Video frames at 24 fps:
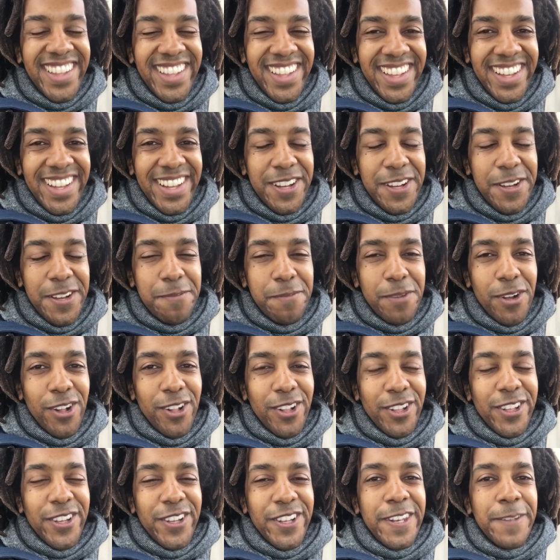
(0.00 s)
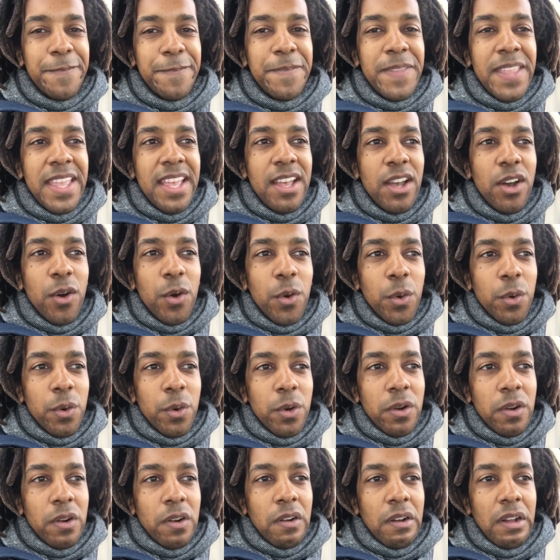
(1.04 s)
all good,
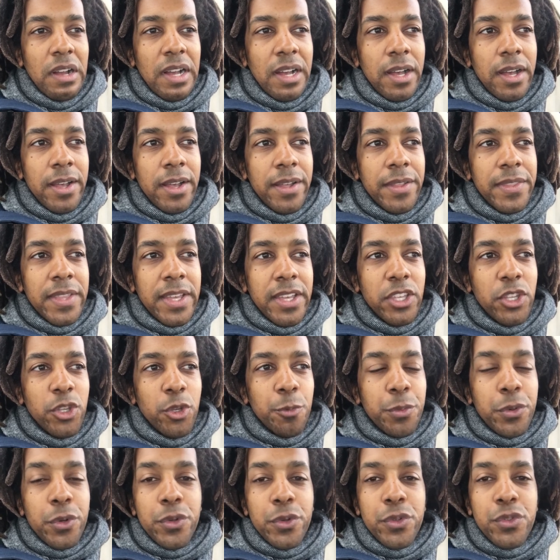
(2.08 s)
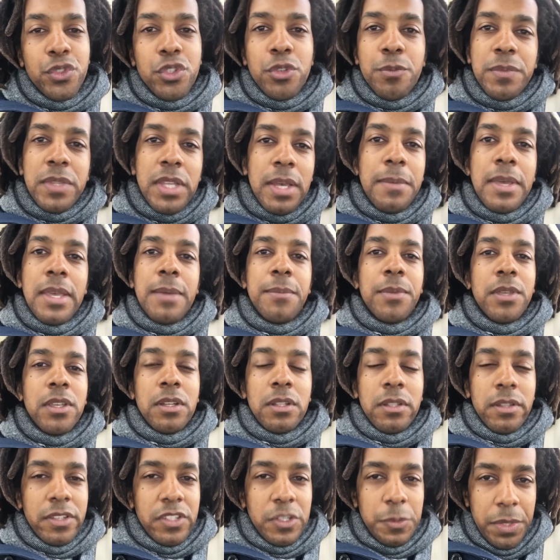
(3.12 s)
or that you presume that maybe
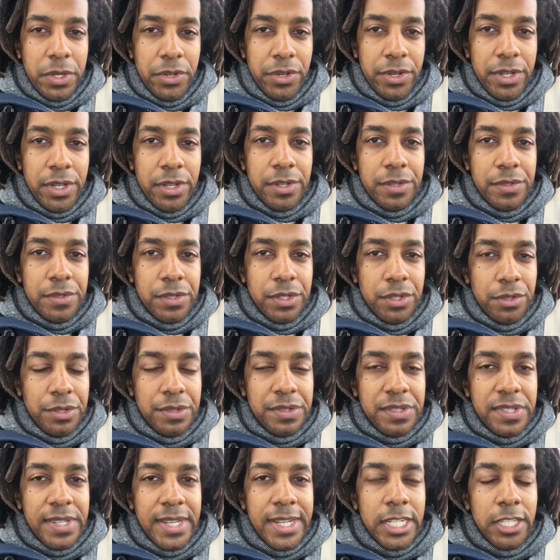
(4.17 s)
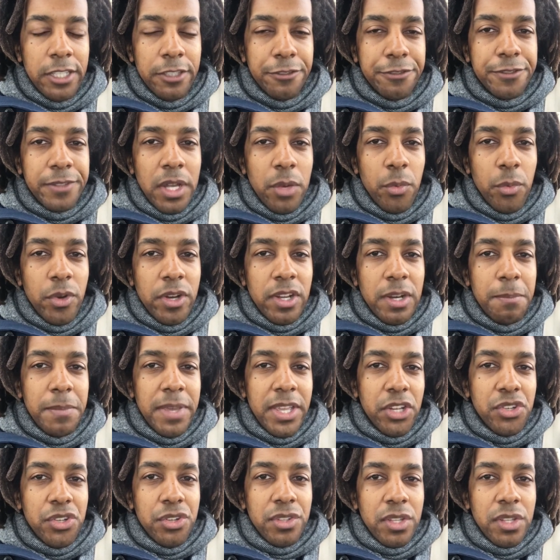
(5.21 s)
you'll experience yourself. I want to
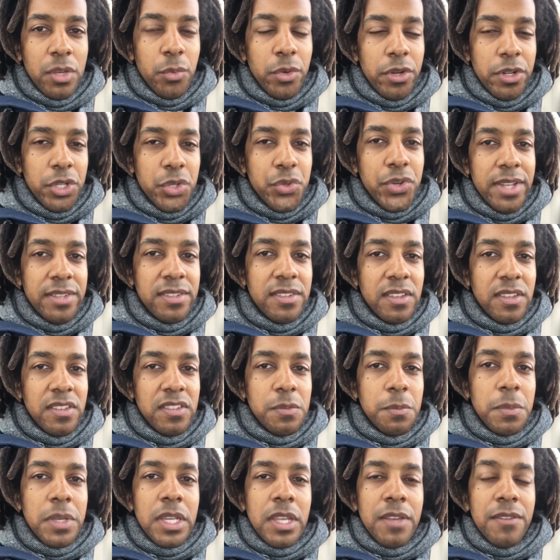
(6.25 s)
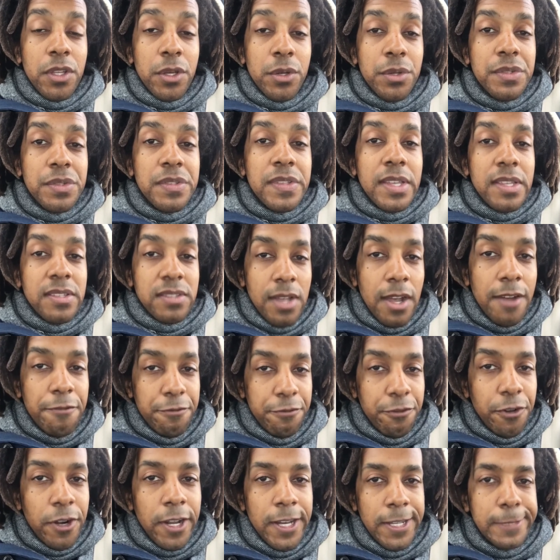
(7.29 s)
make sure that we're addressing as many of those things up
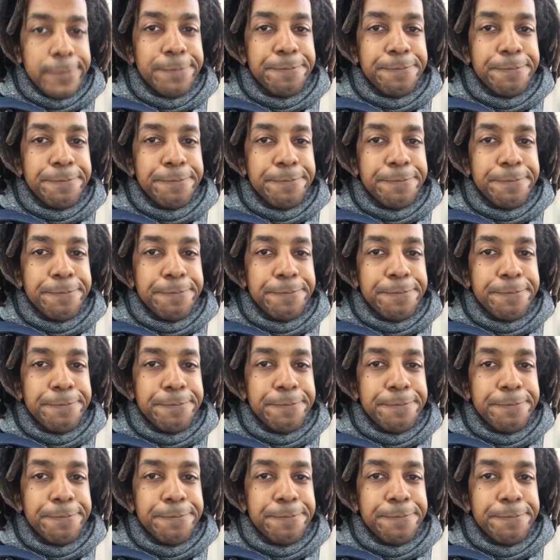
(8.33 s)
front